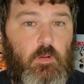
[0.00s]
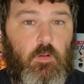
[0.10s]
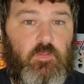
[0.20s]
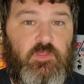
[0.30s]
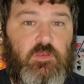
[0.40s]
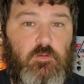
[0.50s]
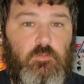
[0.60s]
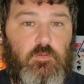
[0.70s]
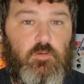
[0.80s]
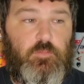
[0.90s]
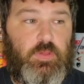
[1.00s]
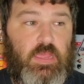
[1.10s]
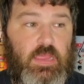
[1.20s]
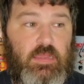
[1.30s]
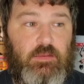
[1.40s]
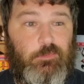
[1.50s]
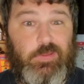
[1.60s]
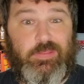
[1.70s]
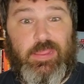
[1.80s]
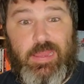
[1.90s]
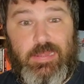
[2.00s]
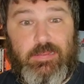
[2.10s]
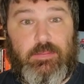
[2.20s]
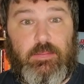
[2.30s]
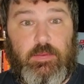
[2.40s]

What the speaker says: on the new loop and mechanic